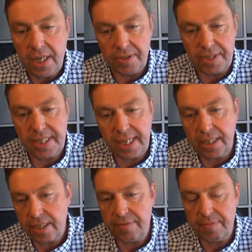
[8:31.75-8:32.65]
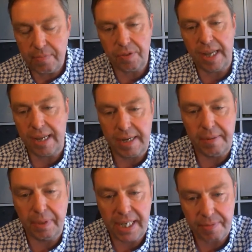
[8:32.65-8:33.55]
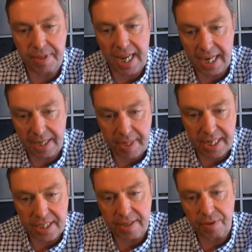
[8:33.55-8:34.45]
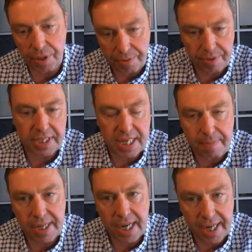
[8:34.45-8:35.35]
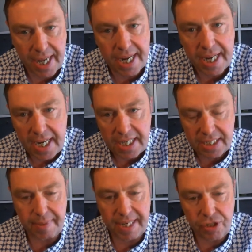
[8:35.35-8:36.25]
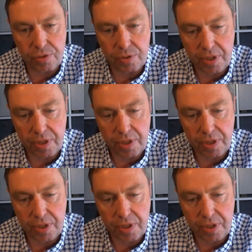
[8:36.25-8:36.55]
until you've put that in place with the admins and you've gone through the DPIA to make sure.